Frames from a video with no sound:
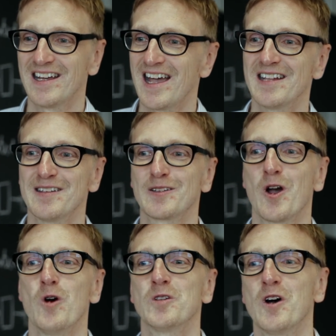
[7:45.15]
had his
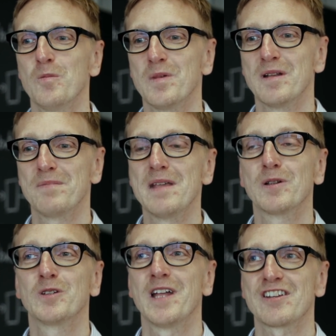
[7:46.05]
code open and
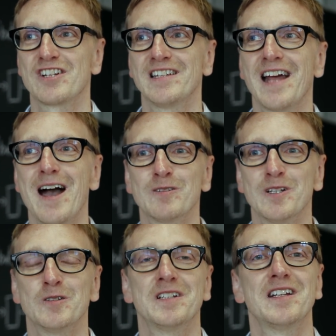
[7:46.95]
people could actually
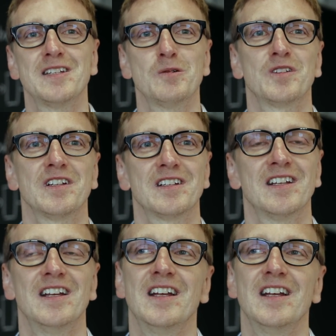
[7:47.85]
download it and use it.